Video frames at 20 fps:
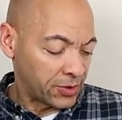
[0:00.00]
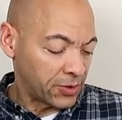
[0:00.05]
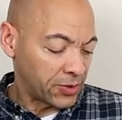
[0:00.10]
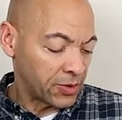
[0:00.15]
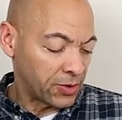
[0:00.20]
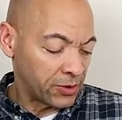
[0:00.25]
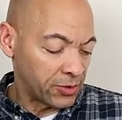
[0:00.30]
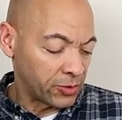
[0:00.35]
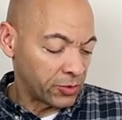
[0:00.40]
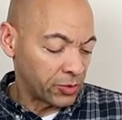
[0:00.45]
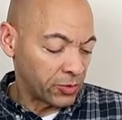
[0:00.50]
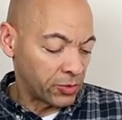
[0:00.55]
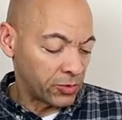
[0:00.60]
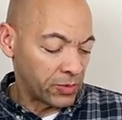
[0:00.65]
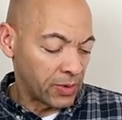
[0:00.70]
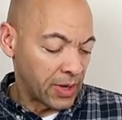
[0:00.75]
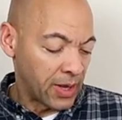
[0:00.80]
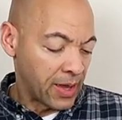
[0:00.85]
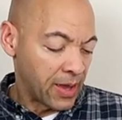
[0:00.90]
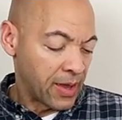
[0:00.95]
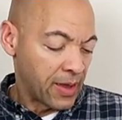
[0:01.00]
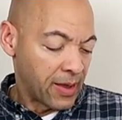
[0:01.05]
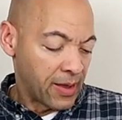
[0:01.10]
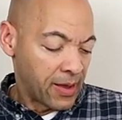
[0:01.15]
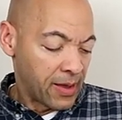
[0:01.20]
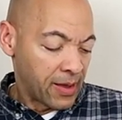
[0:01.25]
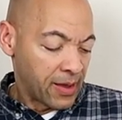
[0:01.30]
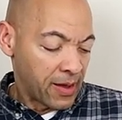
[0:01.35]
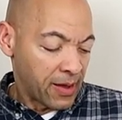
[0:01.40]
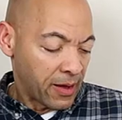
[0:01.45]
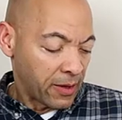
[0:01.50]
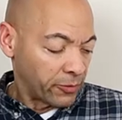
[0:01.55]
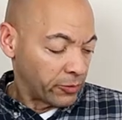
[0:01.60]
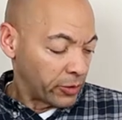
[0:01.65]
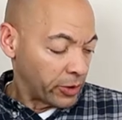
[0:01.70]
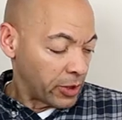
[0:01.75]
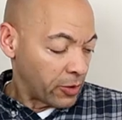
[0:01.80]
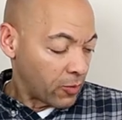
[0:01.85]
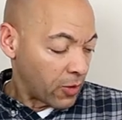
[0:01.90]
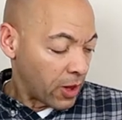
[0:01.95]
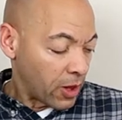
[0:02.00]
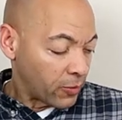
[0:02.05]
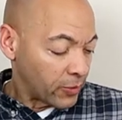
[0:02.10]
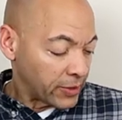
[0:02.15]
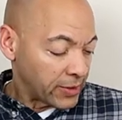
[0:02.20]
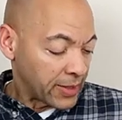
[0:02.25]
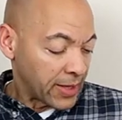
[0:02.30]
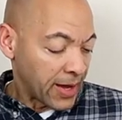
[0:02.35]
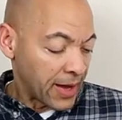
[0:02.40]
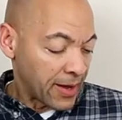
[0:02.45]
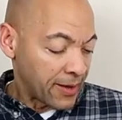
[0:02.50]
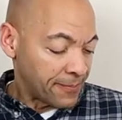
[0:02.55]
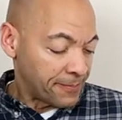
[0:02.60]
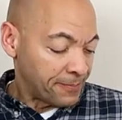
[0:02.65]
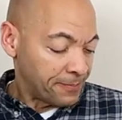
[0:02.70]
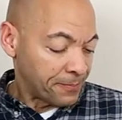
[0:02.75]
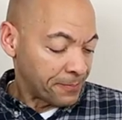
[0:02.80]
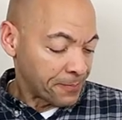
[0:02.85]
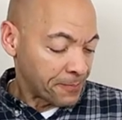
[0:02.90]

she's going to do uh, really well with that.